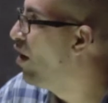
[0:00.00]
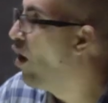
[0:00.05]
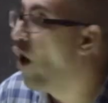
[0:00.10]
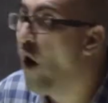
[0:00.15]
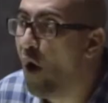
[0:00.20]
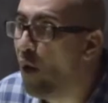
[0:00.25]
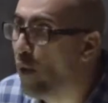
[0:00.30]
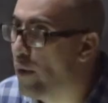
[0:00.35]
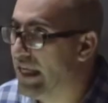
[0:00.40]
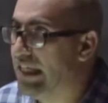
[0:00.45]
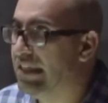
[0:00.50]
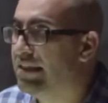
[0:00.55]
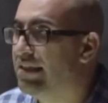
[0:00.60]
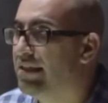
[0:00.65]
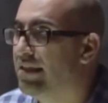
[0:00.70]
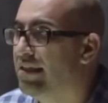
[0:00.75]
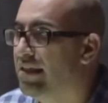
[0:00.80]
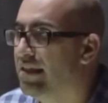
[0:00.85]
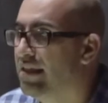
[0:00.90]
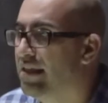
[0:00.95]

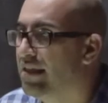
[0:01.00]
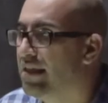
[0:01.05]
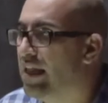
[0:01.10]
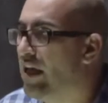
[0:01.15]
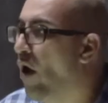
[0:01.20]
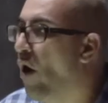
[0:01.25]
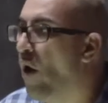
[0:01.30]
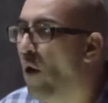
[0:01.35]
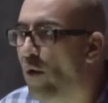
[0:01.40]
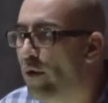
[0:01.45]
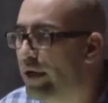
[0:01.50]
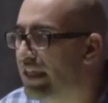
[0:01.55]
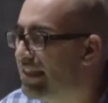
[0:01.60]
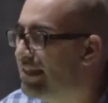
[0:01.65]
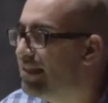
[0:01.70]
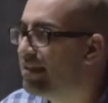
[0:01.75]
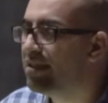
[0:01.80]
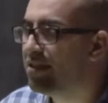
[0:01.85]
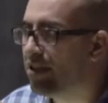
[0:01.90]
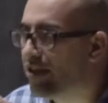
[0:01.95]
Always. They
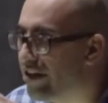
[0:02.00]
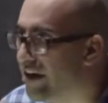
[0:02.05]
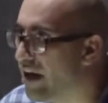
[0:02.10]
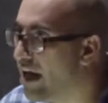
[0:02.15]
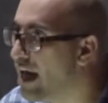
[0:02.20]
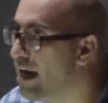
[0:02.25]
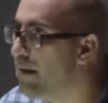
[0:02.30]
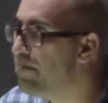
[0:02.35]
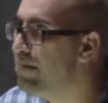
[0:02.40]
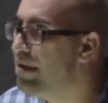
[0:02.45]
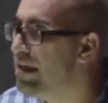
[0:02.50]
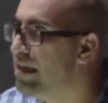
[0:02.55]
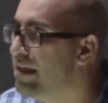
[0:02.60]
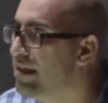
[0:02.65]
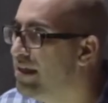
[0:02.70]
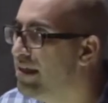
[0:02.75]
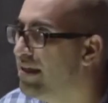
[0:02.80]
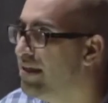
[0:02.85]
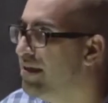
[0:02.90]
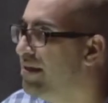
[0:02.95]
always turn up
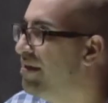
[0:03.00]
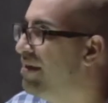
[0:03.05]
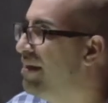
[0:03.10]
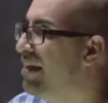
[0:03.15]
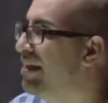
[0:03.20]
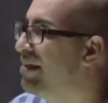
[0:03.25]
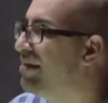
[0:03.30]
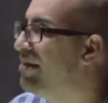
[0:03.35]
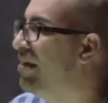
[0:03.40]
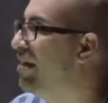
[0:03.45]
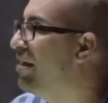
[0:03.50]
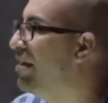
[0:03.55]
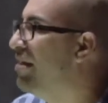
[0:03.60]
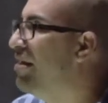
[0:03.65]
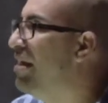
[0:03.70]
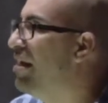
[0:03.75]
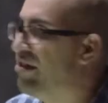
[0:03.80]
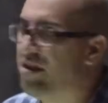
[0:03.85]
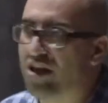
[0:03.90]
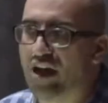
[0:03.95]
at
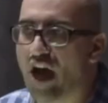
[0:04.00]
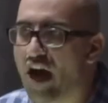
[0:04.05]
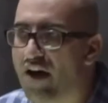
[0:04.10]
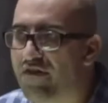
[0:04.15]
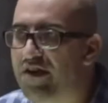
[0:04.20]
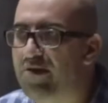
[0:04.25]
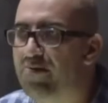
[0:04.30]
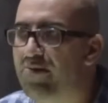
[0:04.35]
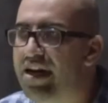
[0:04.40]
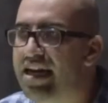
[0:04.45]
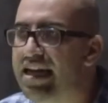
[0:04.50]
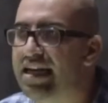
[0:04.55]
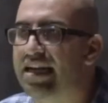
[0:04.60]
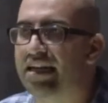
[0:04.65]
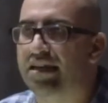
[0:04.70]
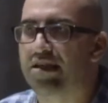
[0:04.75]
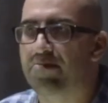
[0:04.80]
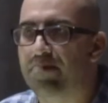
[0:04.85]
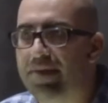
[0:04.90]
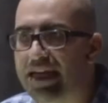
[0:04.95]
the coffee break,
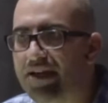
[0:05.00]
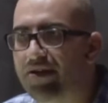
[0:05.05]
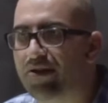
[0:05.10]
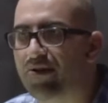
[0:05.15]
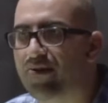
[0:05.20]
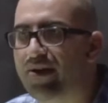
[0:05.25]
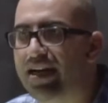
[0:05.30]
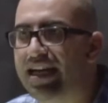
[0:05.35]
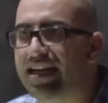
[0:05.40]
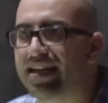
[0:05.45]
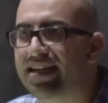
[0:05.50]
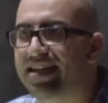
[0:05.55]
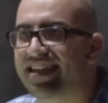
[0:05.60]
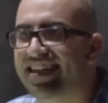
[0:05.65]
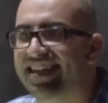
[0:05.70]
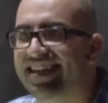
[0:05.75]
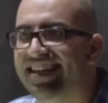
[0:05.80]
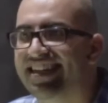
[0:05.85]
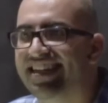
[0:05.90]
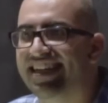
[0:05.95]
at the meet and greet,
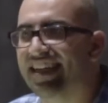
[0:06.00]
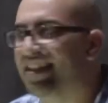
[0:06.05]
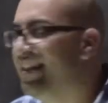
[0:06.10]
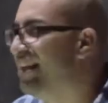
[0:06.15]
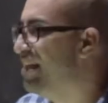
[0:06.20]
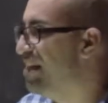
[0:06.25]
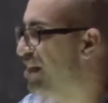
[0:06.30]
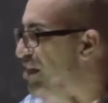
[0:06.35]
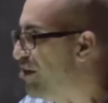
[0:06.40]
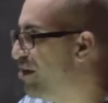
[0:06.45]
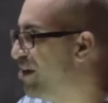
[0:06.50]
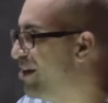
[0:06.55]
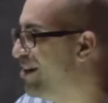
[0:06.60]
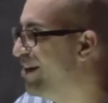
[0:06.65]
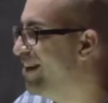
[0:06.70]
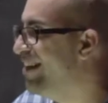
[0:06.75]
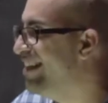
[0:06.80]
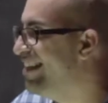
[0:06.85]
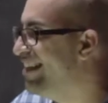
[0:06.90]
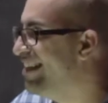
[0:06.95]
at the
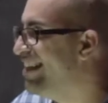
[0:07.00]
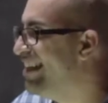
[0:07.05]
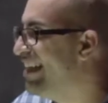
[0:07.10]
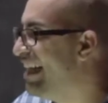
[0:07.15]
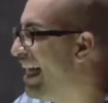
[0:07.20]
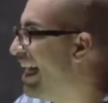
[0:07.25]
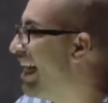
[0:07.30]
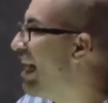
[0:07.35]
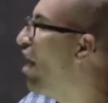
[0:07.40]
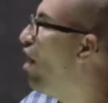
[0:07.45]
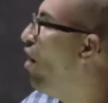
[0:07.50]
dinner, and I